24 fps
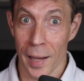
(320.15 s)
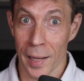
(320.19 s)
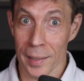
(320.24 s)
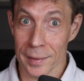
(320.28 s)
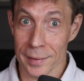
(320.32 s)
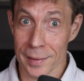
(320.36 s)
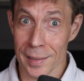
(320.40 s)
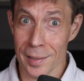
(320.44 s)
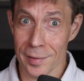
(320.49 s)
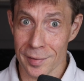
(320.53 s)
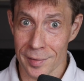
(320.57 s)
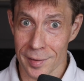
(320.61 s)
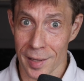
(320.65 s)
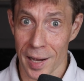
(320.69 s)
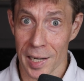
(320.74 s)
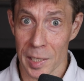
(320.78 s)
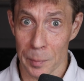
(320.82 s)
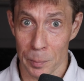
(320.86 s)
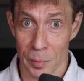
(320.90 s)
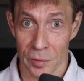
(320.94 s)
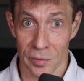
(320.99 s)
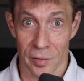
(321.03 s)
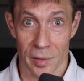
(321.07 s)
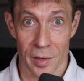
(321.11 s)
at least
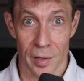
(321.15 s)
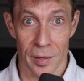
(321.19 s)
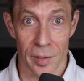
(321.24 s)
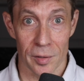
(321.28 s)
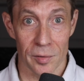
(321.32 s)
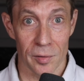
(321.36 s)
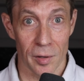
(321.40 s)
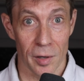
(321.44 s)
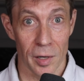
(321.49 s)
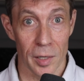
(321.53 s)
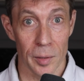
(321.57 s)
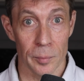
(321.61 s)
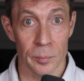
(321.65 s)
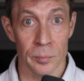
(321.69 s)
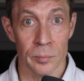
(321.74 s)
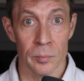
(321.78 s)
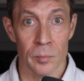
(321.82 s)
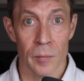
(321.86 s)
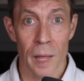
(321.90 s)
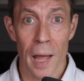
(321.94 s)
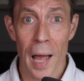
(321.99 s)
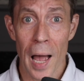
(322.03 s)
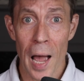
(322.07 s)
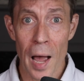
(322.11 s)
90% of the time.
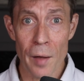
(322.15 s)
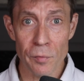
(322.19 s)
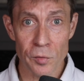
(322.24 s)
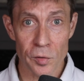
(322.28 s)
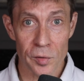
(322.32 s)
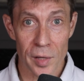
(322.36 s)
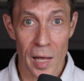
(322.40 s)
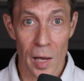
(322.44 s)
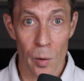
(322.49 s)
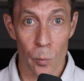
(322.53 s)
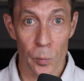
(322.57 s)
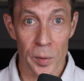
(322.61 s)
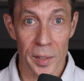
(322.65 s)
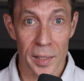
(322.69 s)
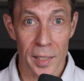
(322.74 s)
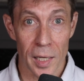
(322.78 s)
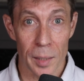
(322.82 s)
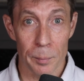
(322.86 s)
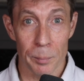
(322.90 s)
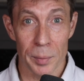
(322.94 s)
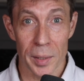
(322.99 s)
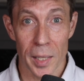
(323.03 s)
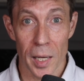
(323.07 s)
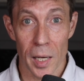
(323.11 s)
After that, we
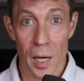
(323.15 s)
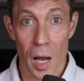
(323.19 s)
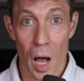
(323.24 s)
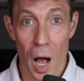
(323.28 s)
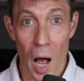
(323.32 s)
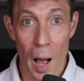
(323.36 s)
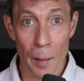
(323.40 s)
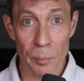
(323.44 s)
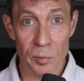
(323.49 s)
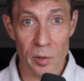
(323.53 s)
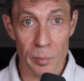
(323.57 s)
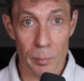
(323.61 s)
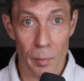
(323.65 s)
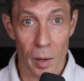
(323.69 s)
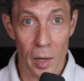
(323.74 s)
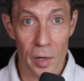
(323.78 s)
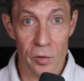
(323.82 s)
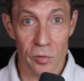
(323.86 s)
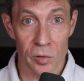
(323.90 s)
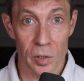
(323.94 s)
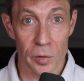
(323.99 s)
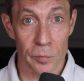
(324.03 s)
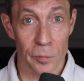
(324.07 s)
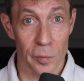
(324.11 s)
can begin
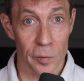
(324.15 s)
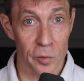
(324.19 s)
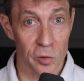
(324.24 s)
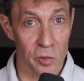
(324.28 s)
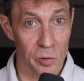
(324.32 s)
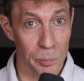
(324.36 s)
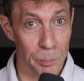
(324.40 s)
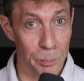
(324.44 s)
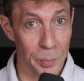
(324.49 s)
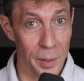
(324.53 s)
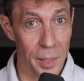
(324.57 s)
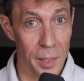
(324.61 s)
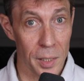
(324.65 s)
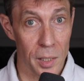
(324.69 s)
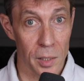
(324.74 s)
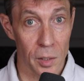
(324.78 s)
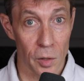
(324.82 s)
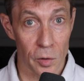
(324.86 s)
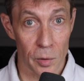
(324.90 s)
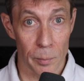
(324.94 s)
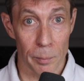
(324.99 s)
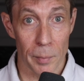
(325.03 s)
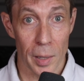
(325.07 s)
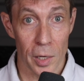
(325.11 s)
optimizing for speed
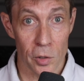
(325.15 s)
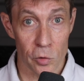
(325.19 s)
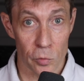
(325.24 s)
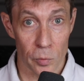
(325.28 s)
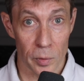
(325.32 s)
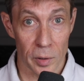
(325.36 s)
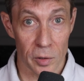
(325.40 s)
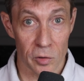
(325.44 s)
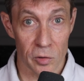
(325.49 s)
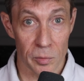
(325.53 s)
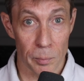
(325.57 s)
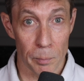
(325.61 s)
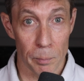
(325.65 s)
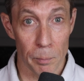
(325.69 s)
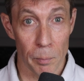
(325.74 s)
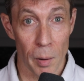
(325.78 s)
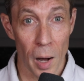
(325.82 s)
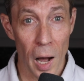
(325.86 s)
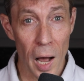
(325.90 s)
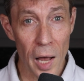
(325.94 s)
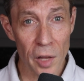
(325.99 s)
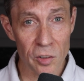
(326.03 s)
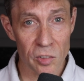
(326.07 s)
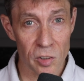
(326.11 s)
and other metrics,
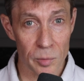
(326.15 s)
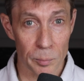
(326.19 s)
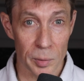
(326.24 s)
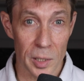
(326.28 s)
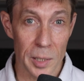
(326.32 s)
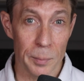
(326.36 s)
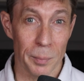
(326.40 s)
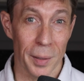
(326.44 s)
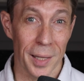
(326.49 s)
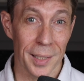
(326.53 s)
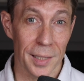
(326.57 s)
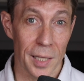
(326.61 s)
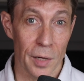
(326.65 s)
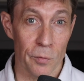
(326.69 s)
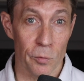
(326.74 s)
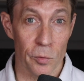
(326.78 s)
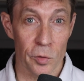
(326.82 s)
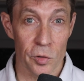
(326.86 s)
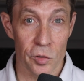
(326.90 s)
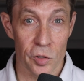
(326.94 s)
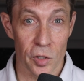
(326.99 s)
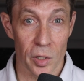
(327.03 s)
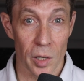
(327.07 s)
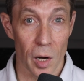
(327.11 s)
possibly by
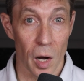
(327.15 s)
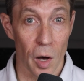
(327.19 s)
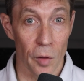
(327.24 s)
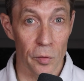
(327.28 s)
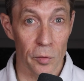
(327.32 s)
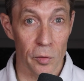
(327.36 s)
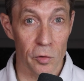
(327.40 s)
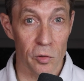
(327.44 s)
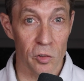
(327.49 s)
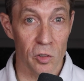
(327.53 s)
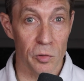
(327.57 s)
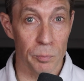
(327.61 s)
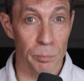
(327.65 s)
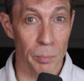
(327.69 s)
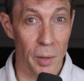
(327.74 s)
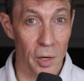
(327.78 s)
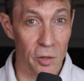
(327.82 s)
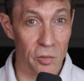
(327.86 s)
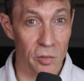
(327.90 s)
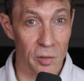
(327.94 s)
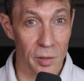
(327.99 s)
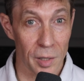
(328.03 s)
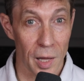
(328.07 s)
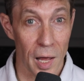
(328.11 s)
leveraging other
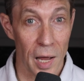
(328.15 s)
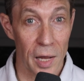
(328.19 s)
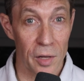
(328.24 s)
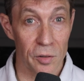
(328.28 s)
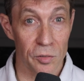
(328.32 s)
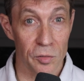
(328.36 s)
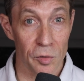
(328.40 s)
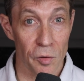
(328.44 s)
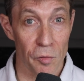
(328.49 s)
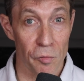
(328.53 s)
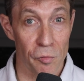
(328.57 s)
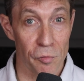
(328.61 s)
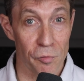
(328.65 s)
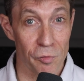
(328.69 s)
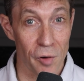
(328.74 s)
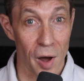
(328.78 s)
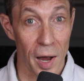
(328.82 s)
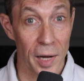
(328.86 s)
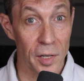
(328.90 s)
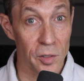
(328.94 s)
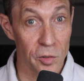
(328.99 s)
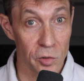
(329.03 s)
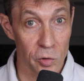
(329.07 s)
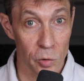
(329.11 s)
specialized
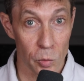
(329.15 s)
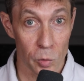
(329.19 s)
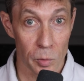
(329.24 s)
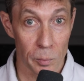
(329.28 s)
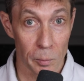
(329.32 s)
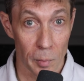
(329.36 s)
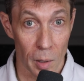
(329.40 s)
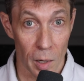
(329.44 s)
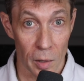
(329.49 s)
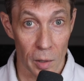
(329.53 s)
fine-tuned